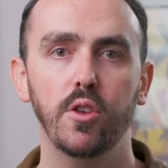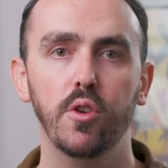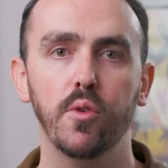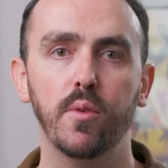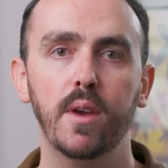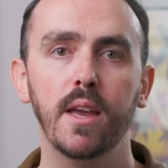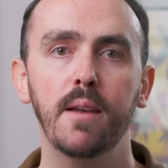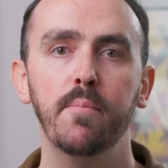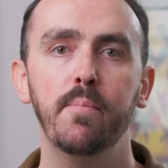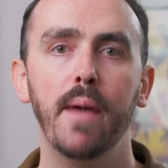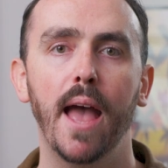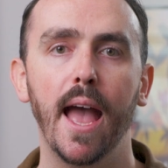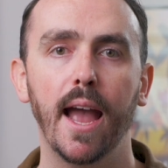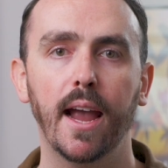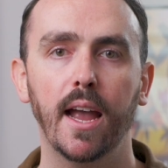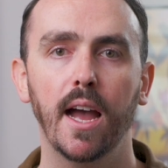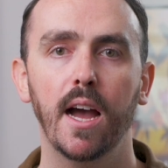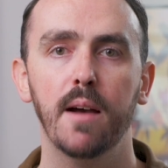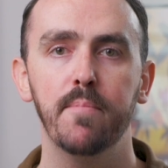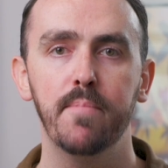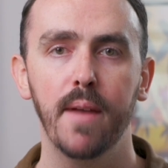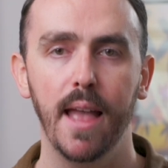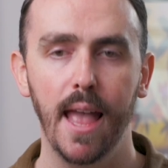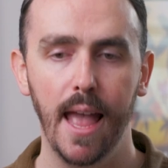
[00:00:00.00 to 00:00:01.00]
You can back
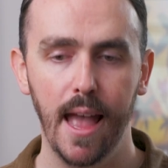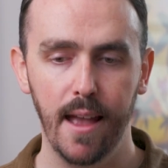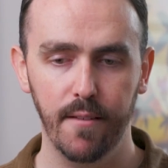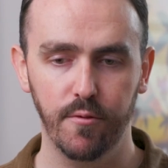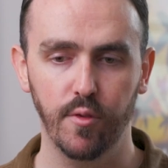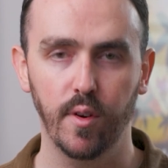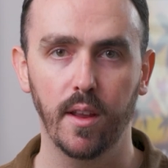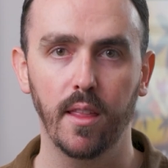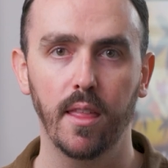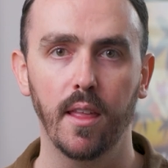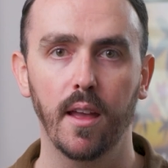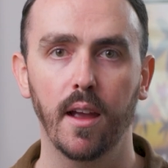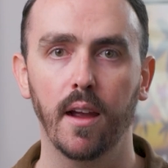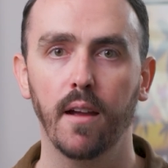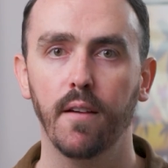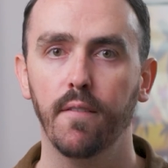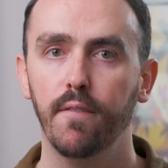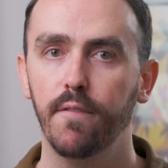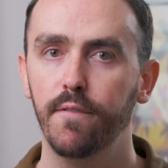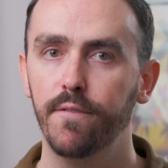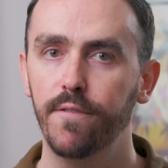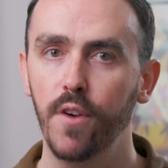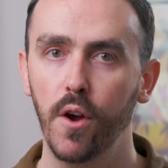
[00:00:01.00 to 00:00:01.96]
up everything.